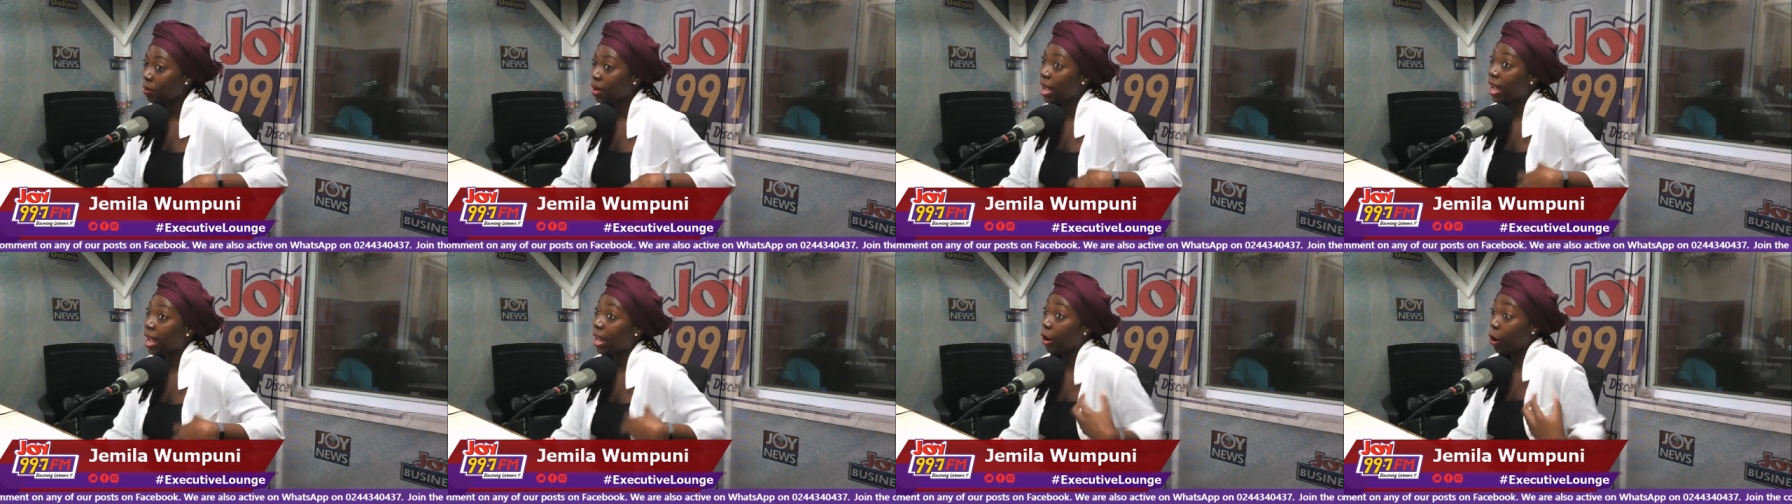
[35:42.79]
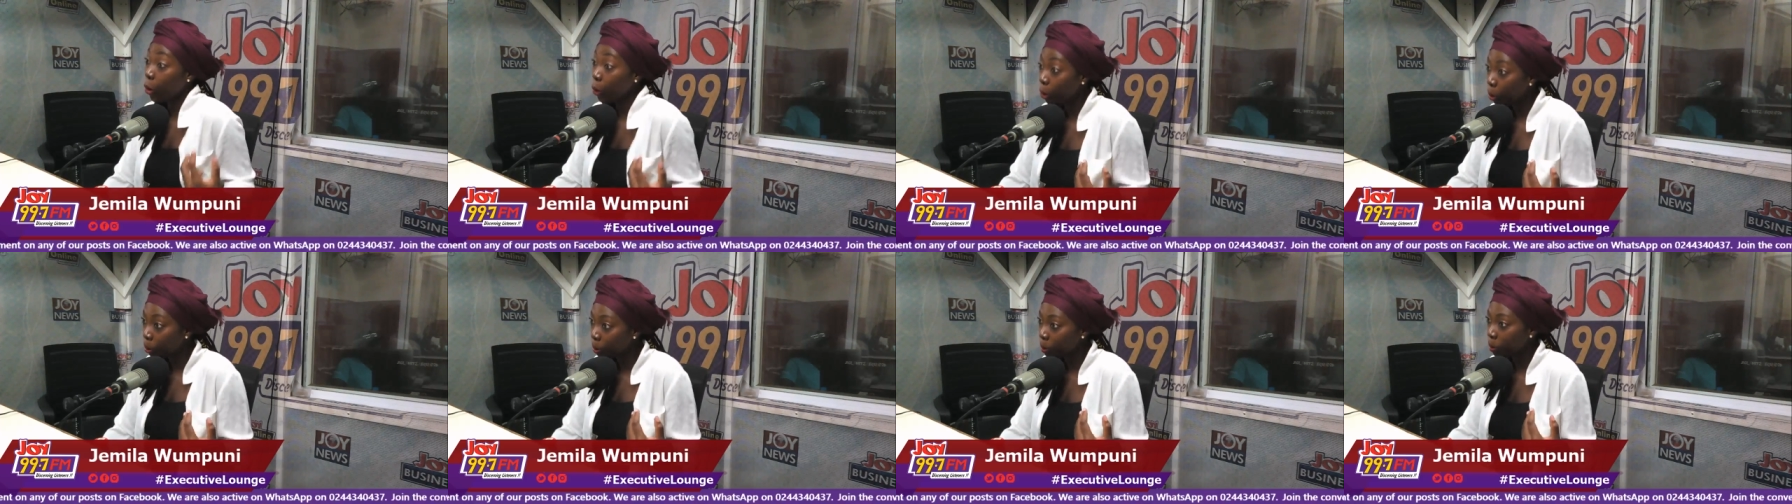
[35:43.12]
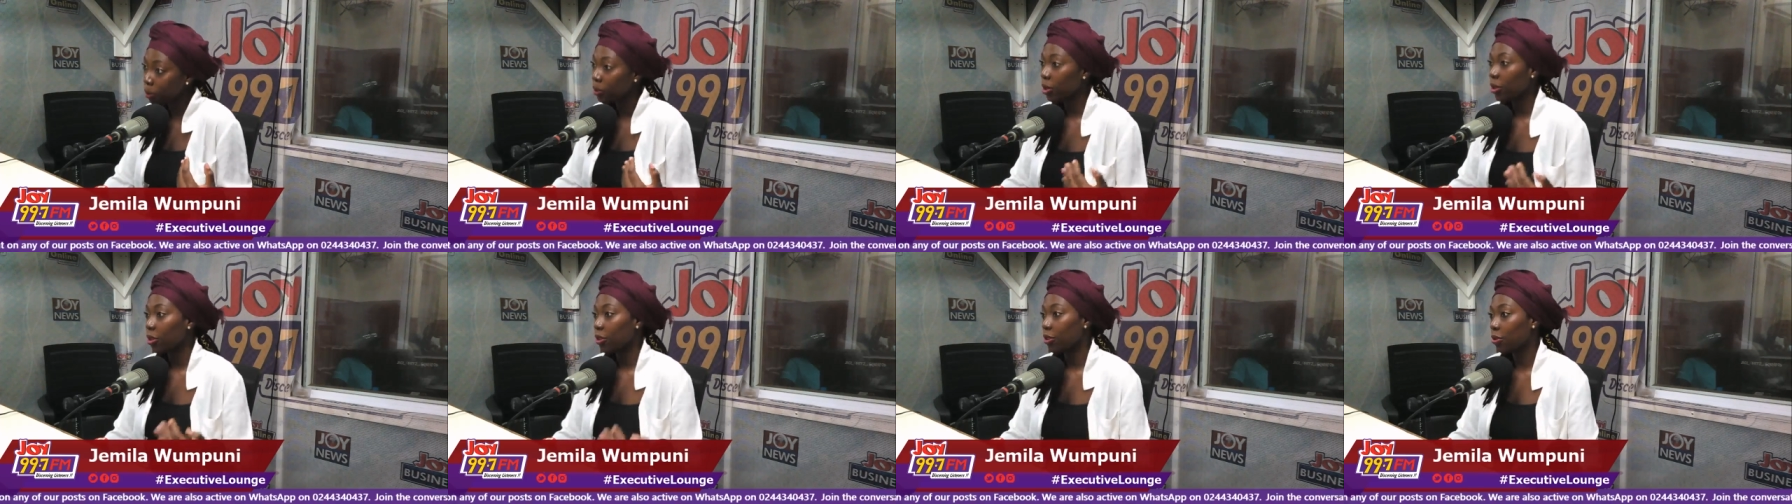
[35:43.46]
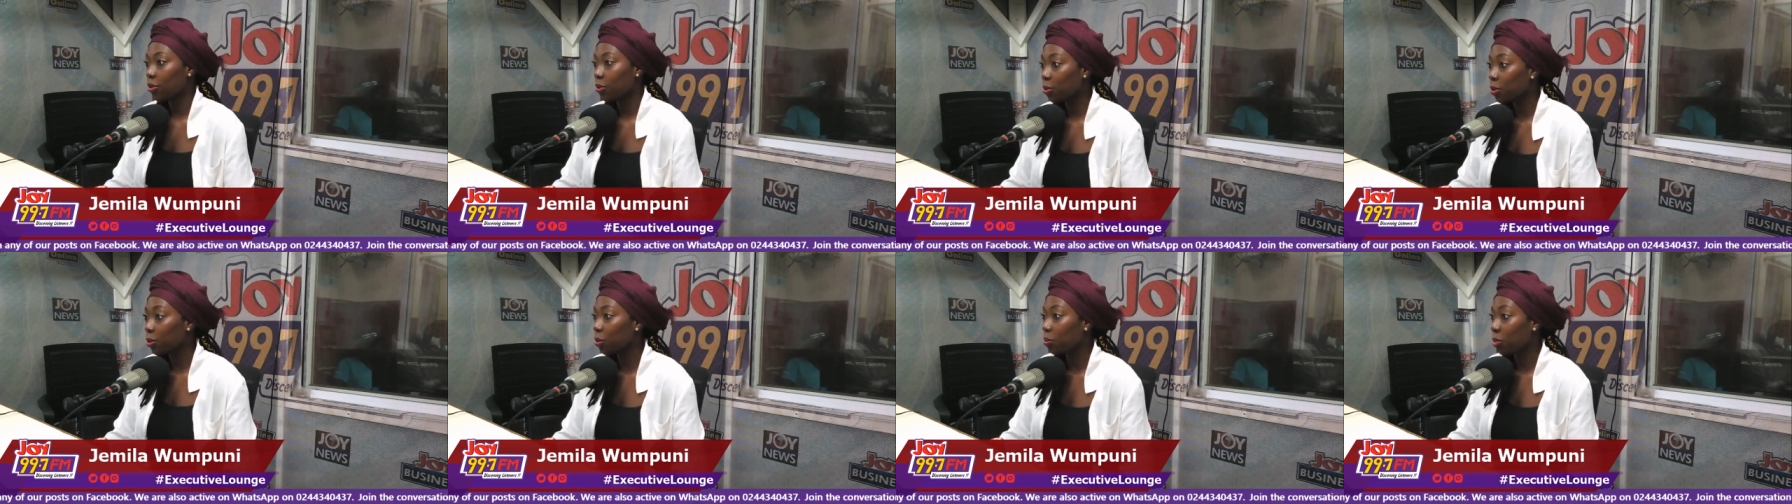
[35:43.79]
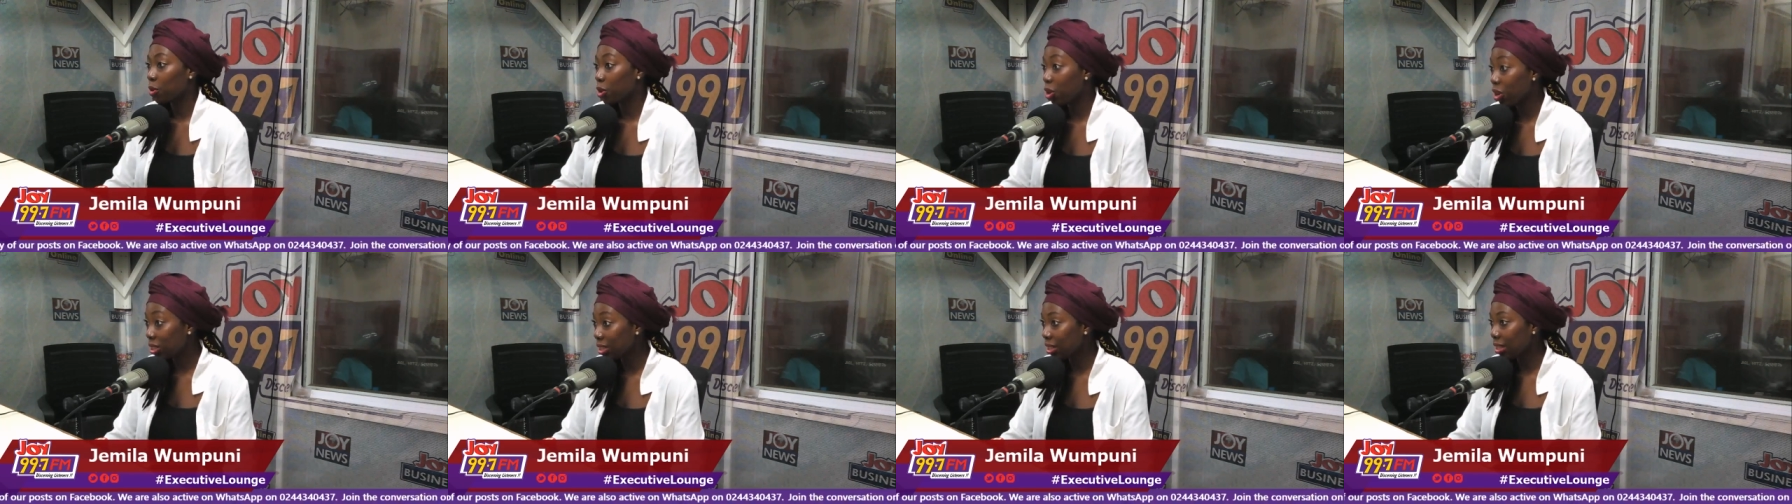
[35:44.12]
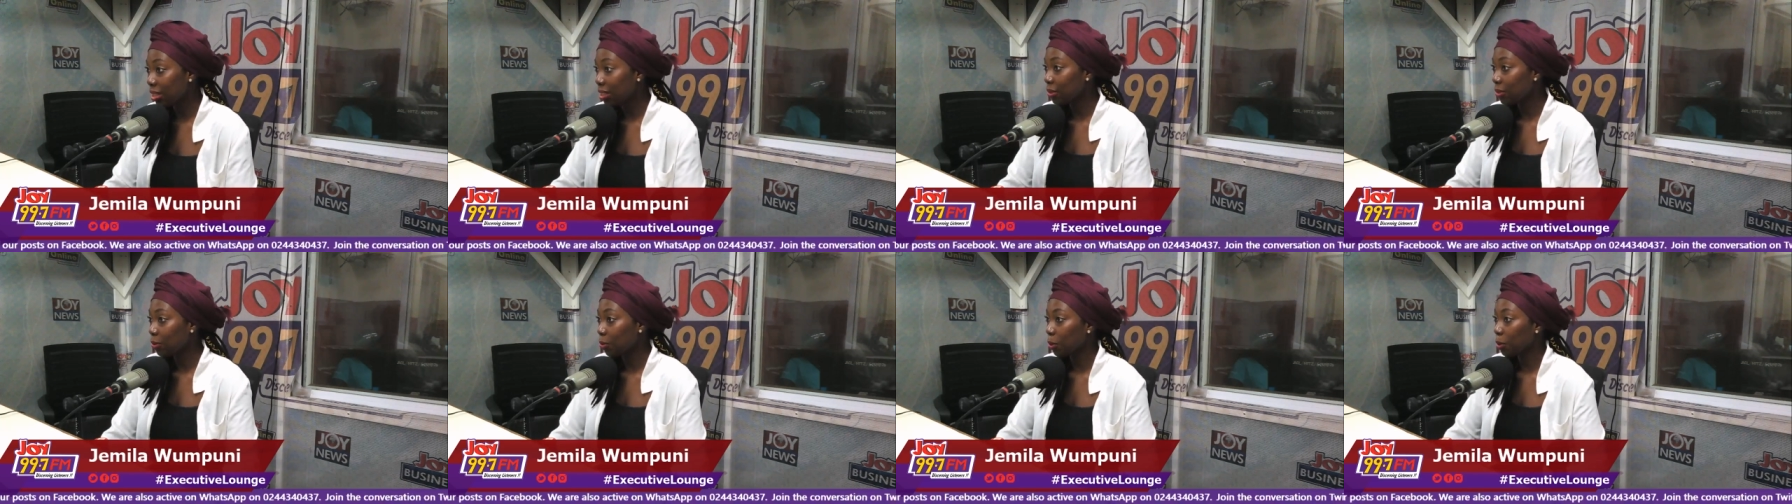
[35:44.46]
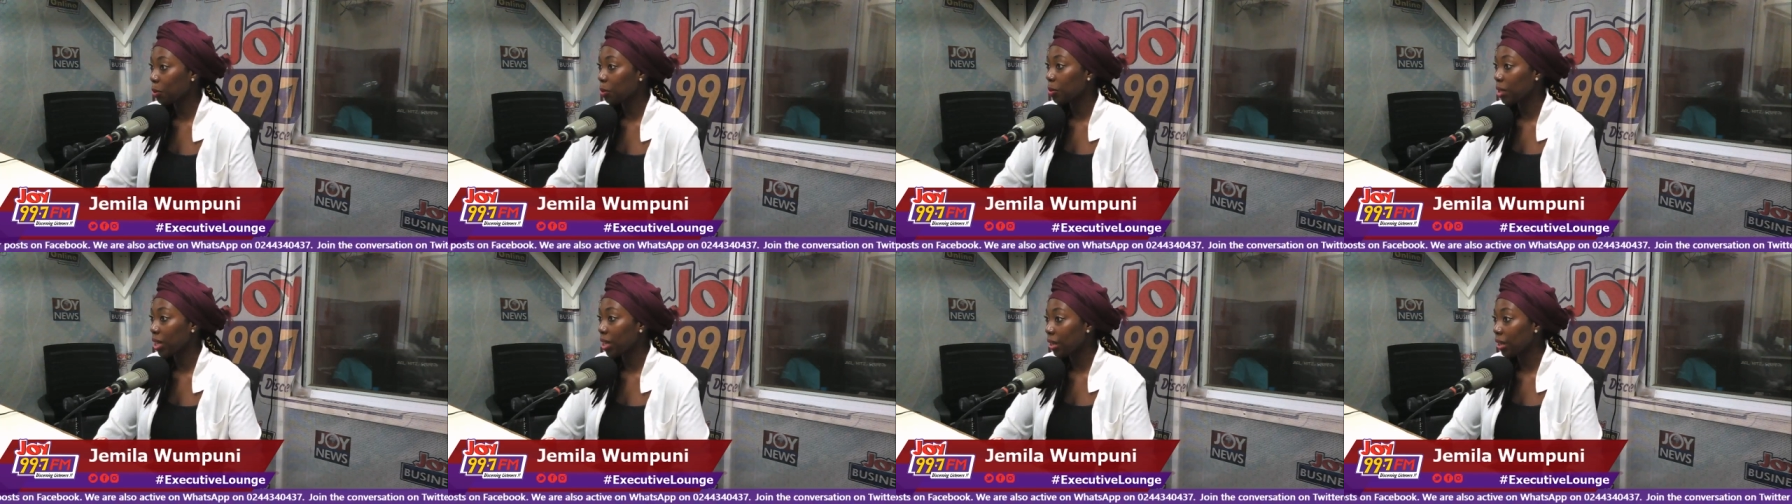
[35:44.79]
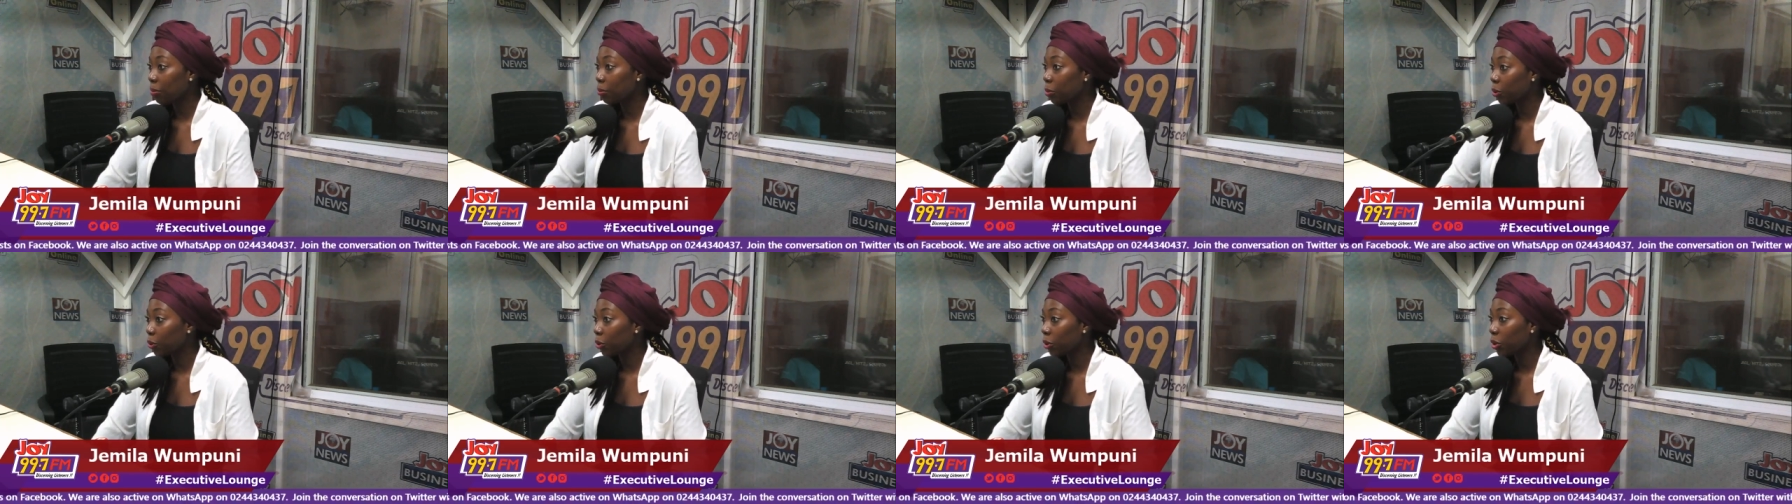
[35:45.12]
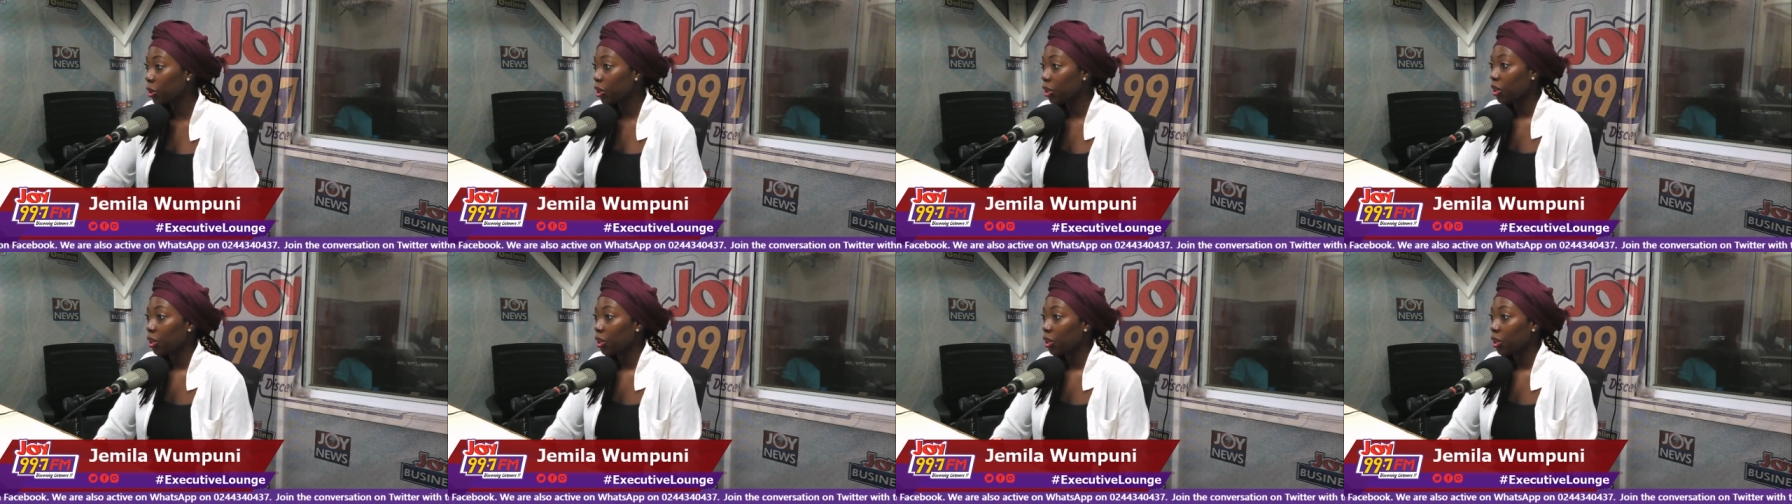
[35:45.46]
i hope through the process we will be able